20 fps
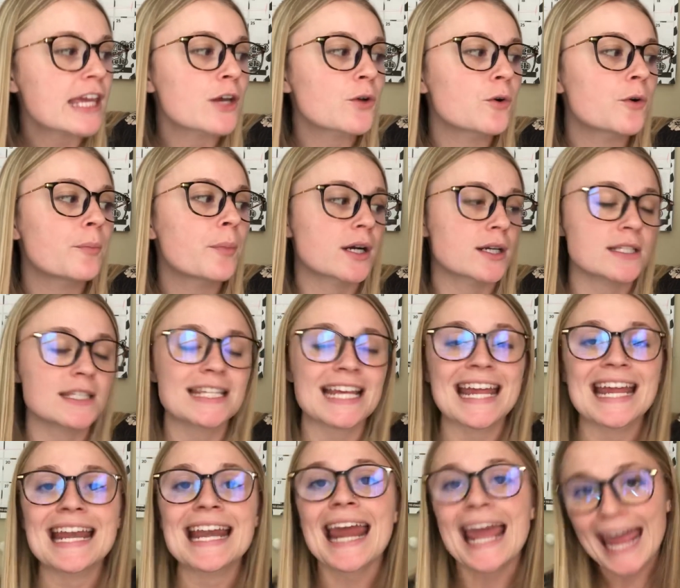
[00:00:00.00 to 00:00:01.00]
equal parts
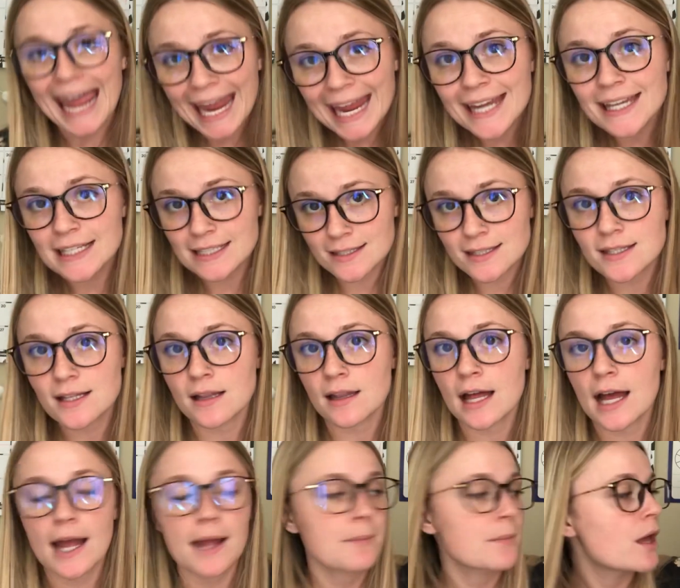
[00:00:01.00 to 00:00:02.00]
in Aiden's
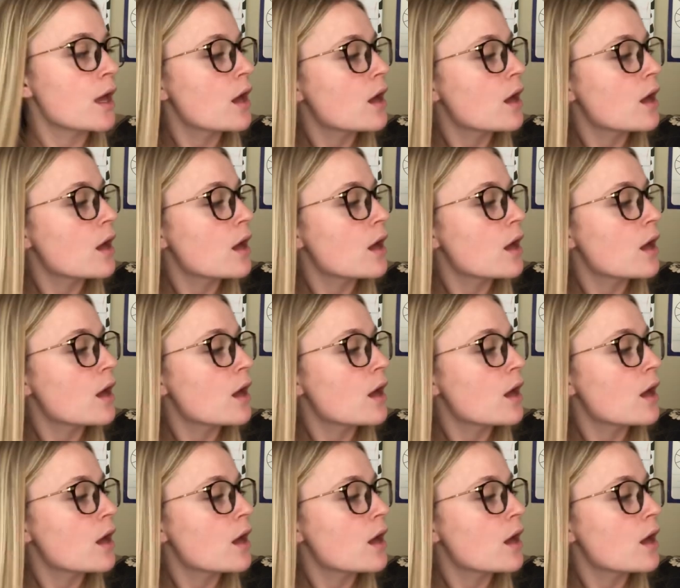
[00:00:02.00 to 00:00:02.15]
climb?